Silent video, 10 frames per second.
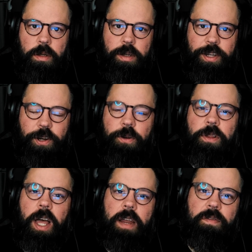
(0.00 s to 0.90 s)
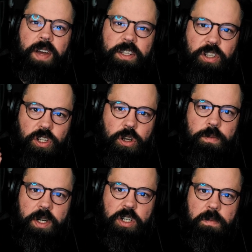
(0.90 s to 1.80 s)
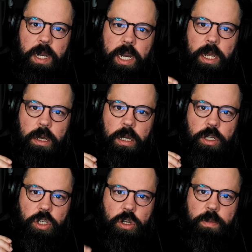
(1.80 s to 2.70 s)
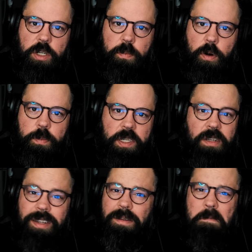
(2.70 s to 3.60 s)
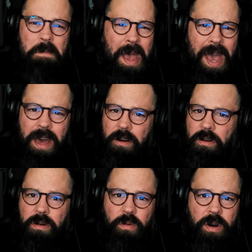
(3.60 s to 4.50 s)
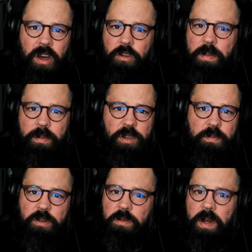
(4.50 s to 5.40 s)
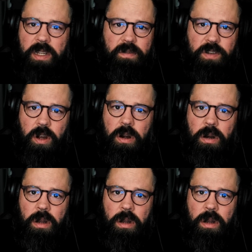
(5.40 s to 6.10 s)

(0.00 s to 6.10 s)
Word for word: Your life has so much meaning and so much purpose. It doesn't matter what other people's perspectives are